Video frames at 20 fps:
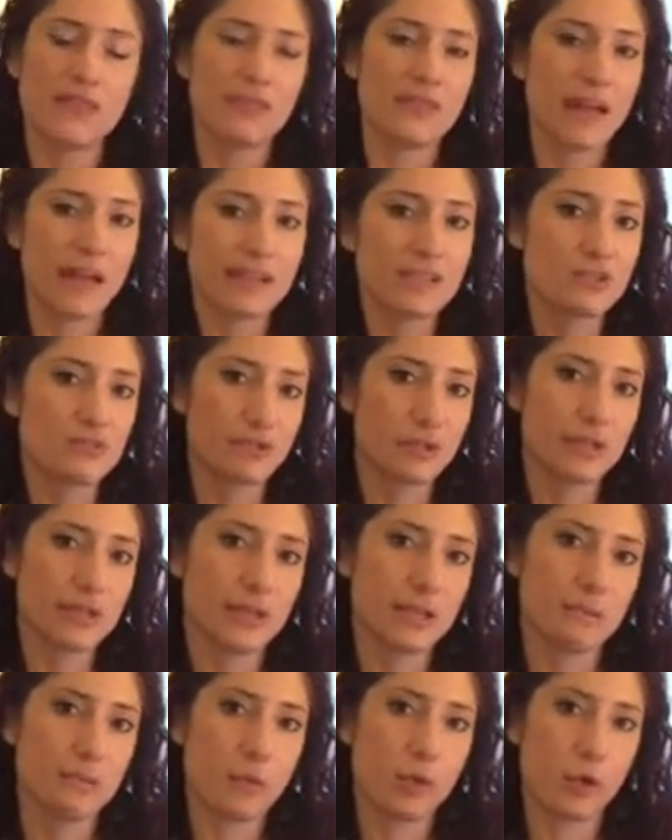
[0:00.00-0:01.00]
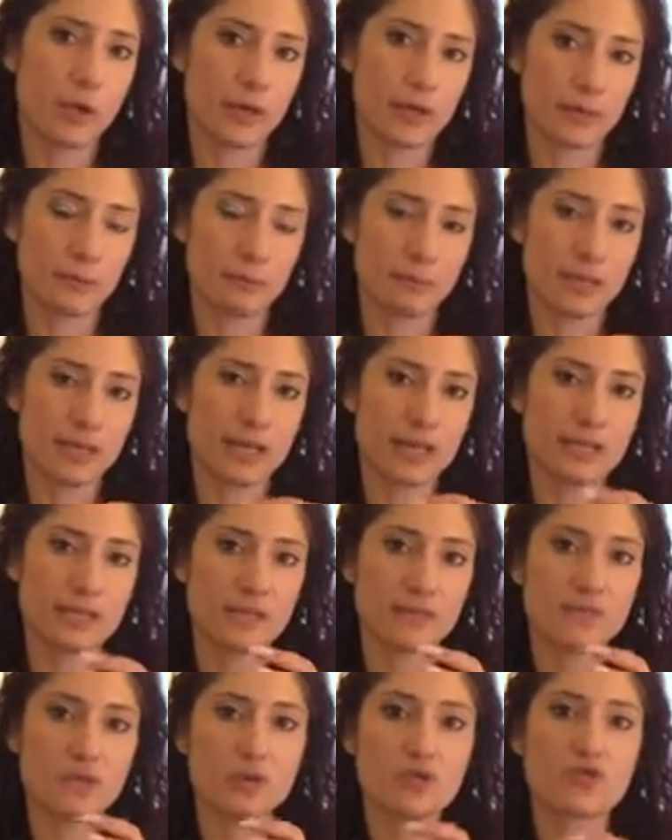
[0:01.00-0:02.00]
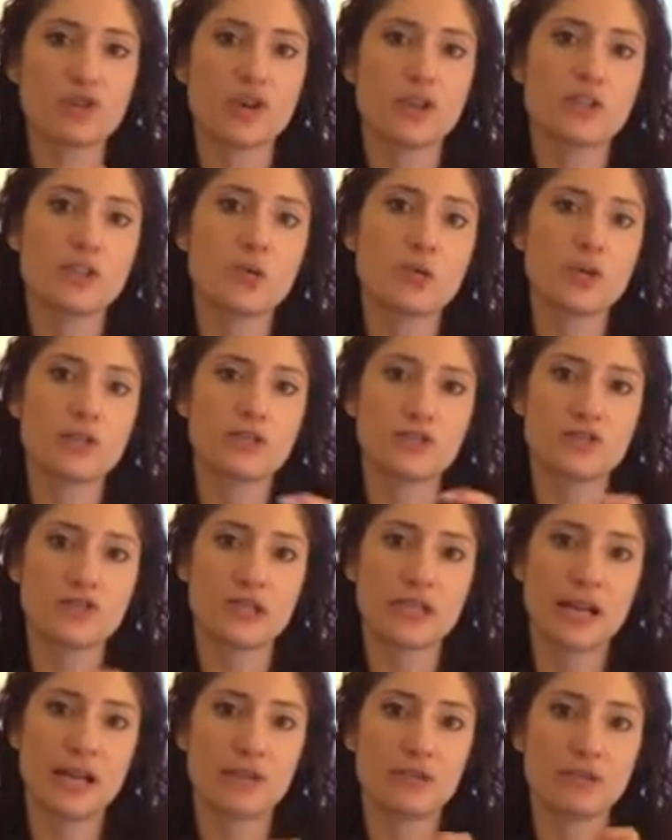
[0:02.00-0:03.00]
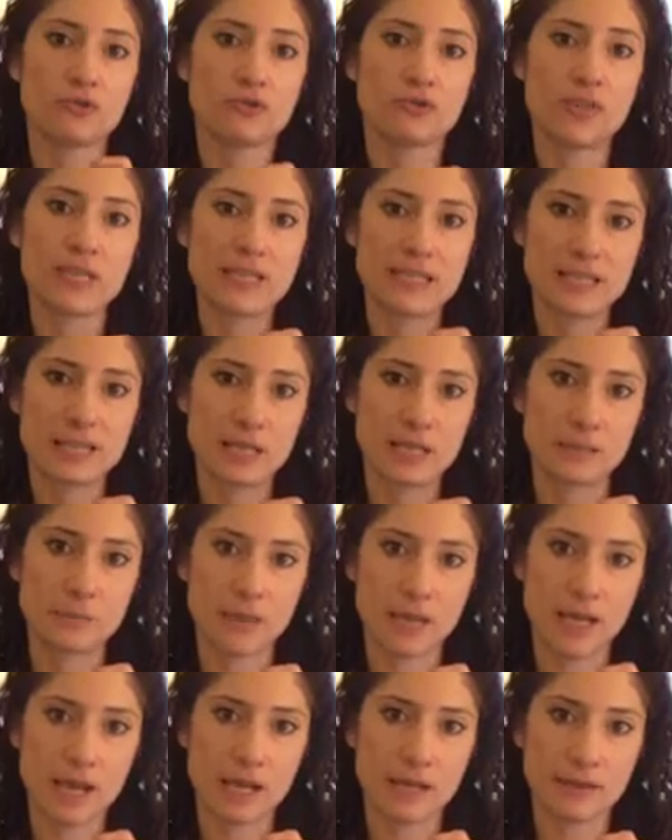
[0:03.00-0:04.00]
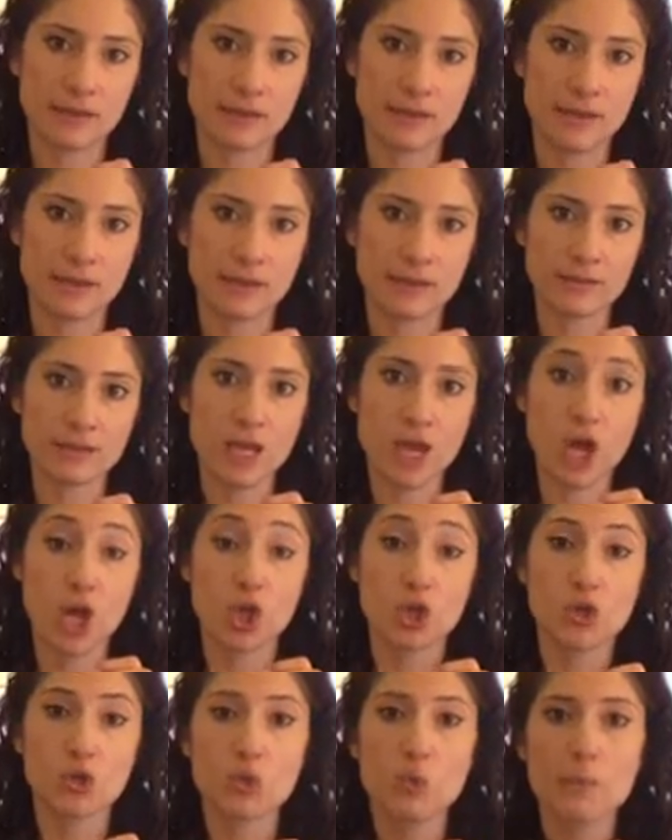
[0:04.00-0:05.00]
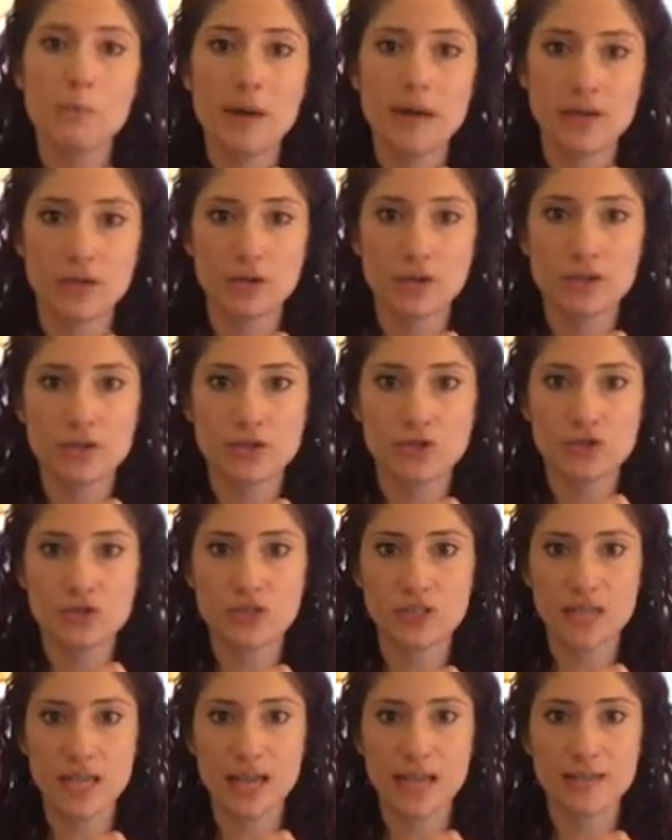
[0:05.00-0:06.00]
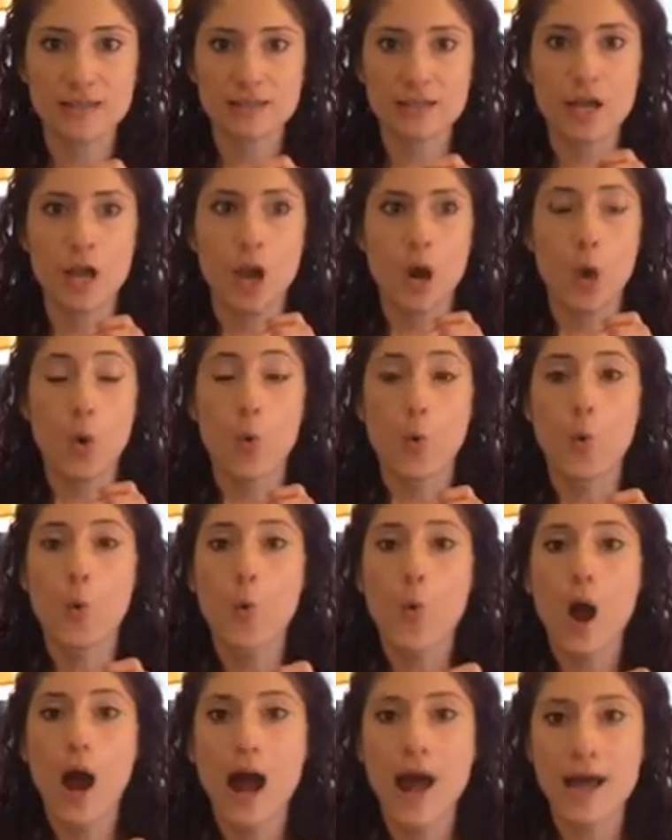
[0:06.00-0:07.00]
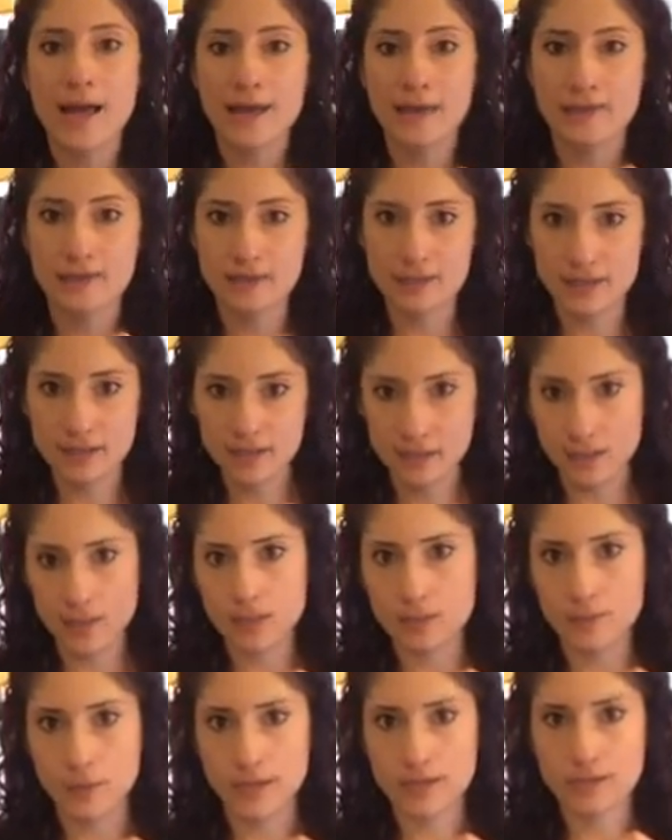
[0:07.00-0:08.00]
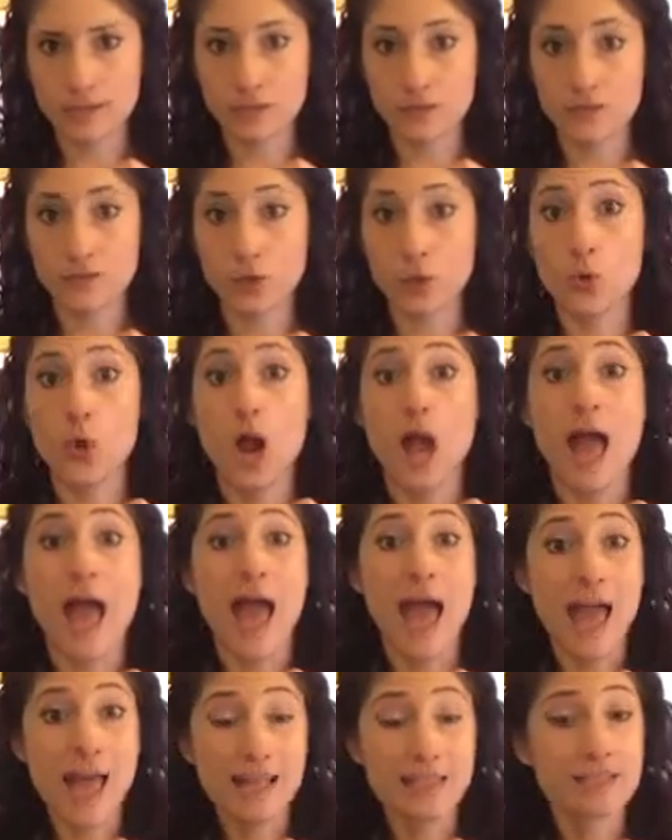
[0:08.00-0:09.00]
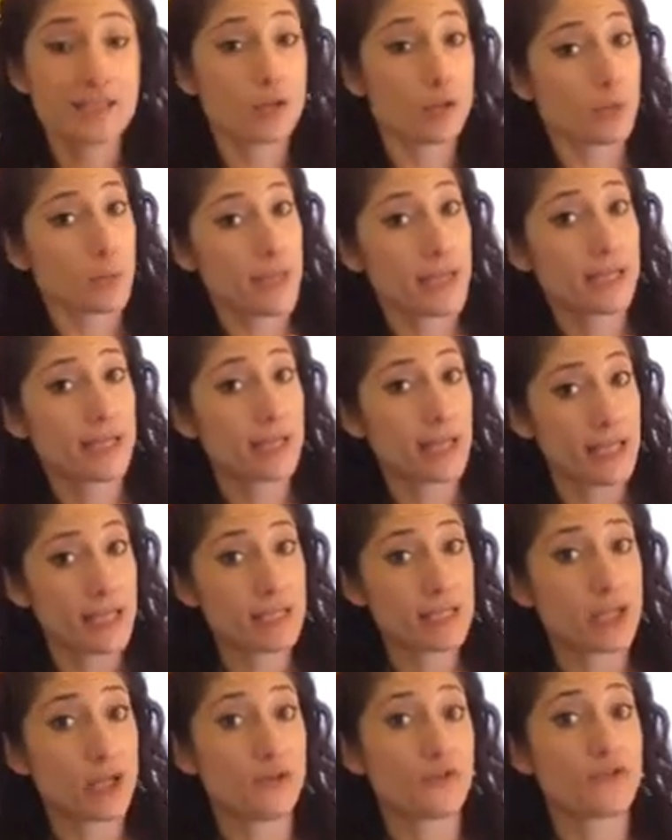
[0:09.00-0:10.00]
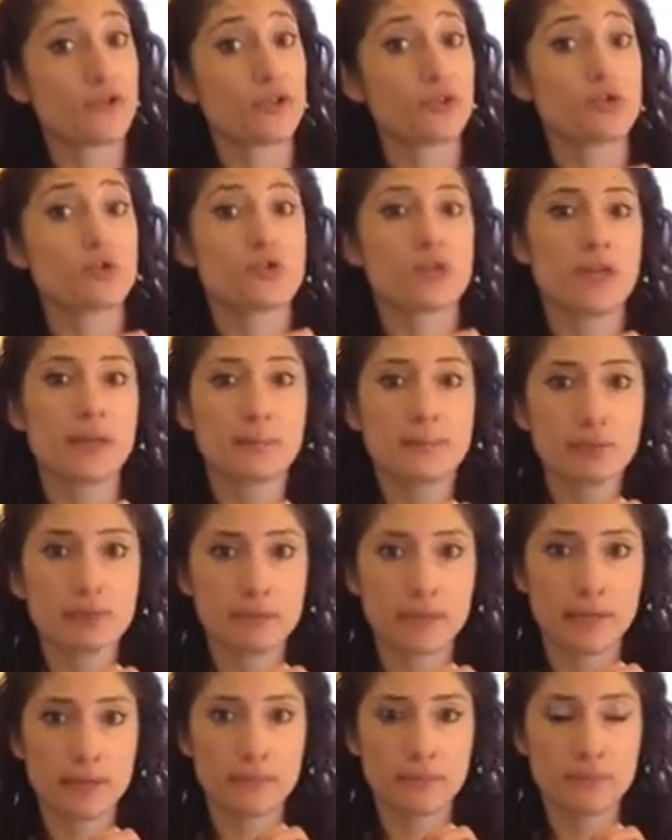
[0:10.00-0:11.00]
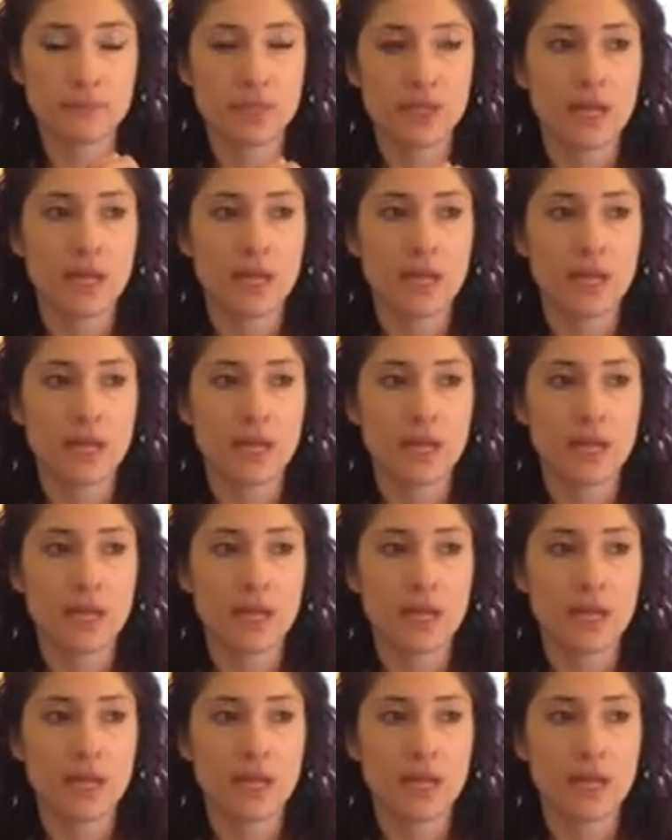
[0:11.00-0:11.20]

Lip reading: That's really important, because if you start to understand the reasoning behind things, you'll better understand why this is expected of you, and it'll make it easier for you to implement.